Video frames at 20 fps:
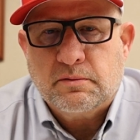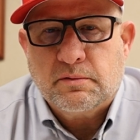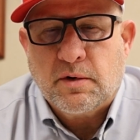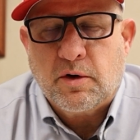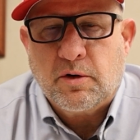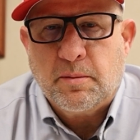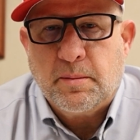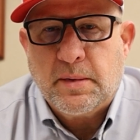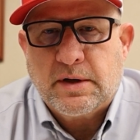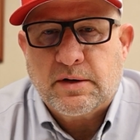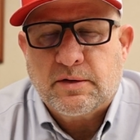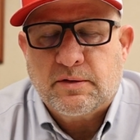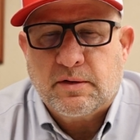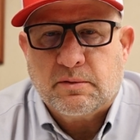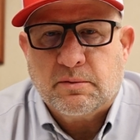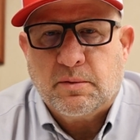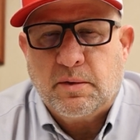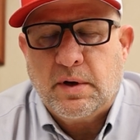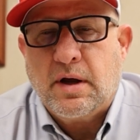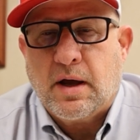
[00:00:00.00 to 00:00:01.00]

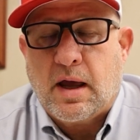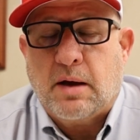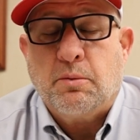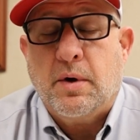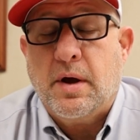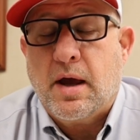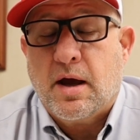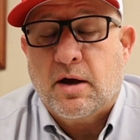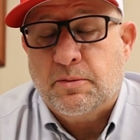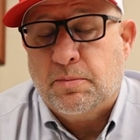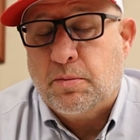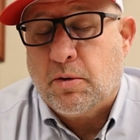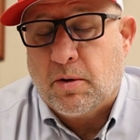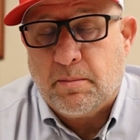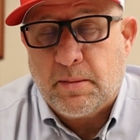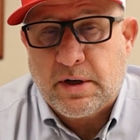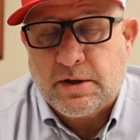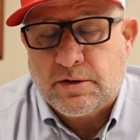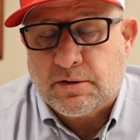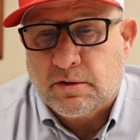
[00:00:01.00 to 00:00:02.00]
Roto-Mix, we
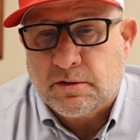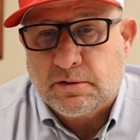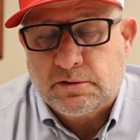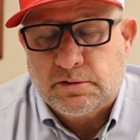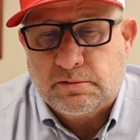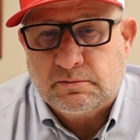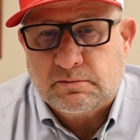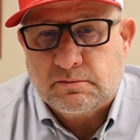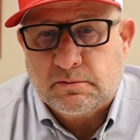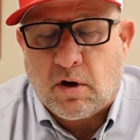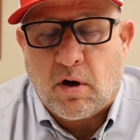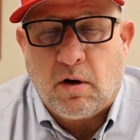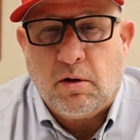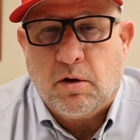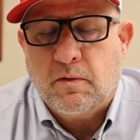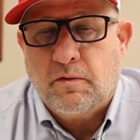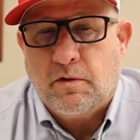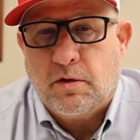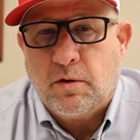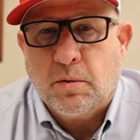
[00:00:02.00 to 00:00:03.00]
export mixers
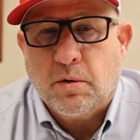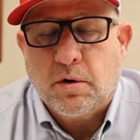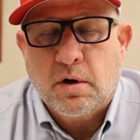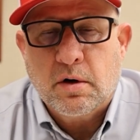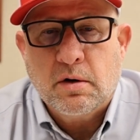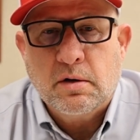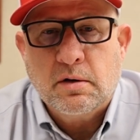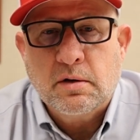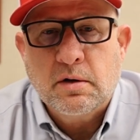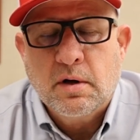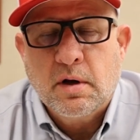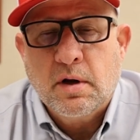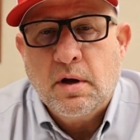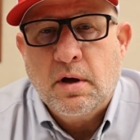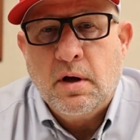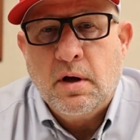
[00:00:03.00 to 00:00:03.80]
all over the world.